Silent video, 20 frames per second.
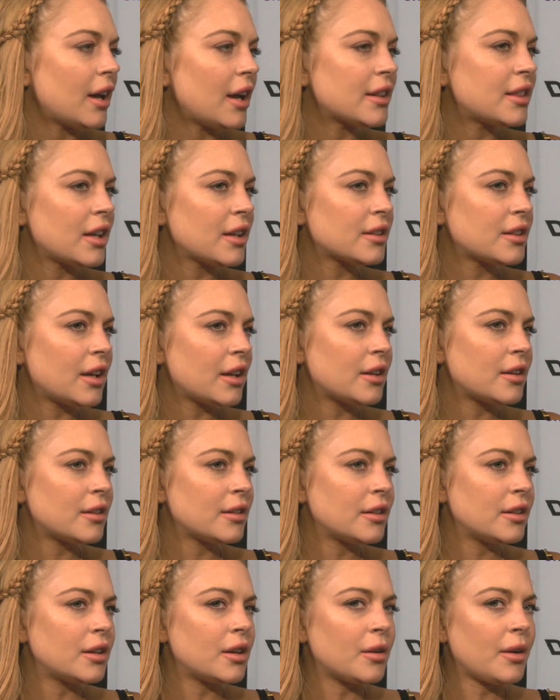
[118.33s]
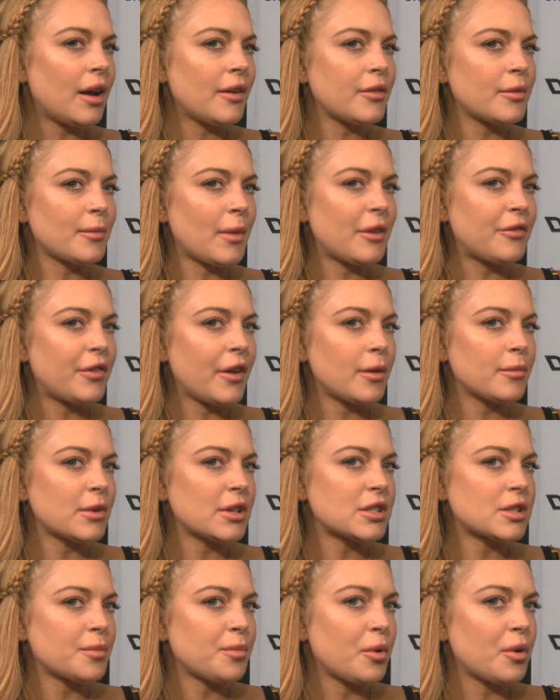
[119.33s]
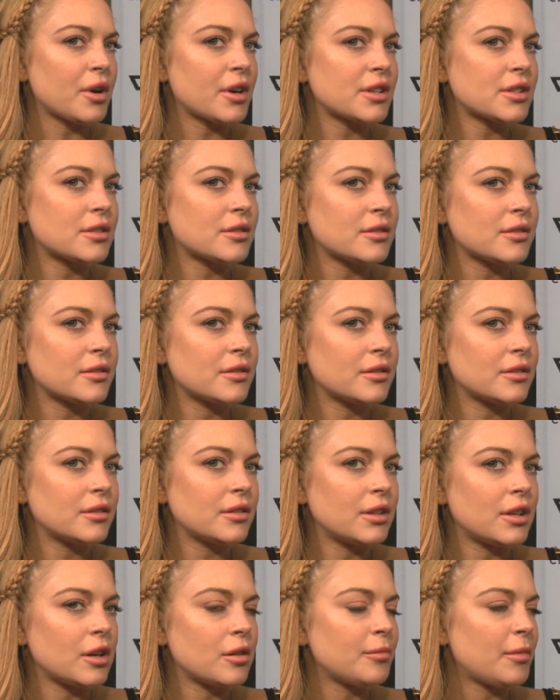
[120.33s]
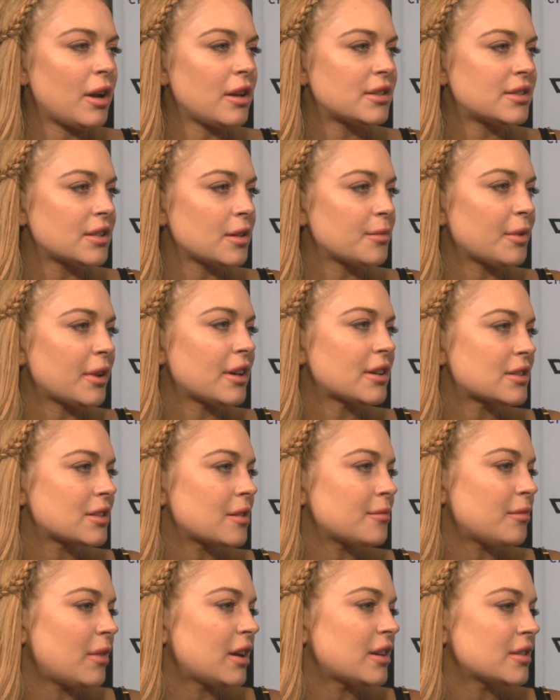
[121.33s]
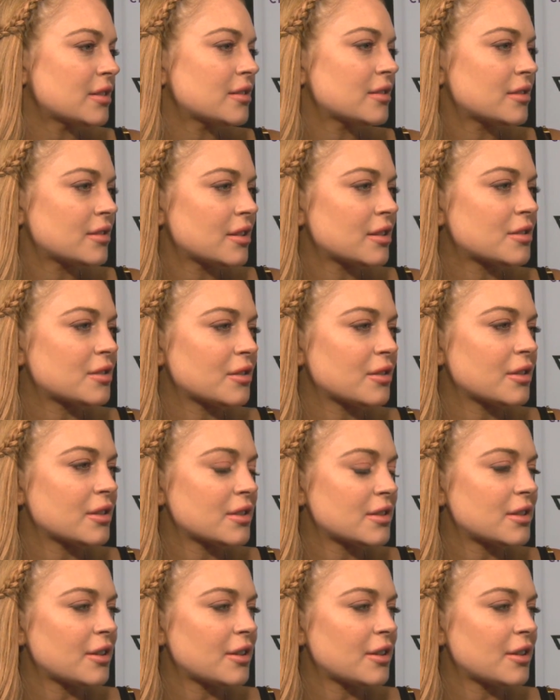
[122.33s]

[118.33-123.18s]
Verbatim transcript: I think that, you know, having my family support is, you know, my siblings and my sister and